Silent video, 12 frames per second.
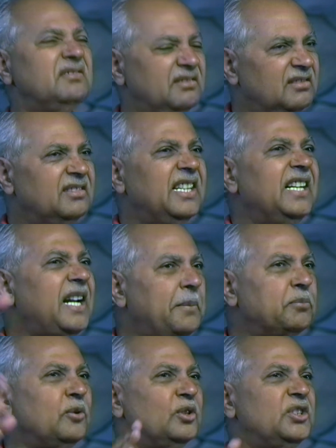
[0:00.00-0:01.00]
then of
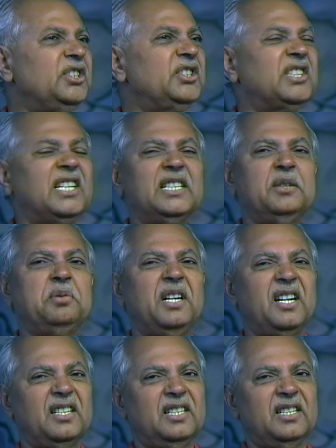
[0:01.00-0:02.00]
course you study
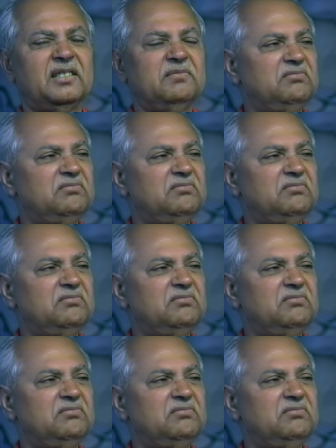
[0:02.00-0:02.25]
further.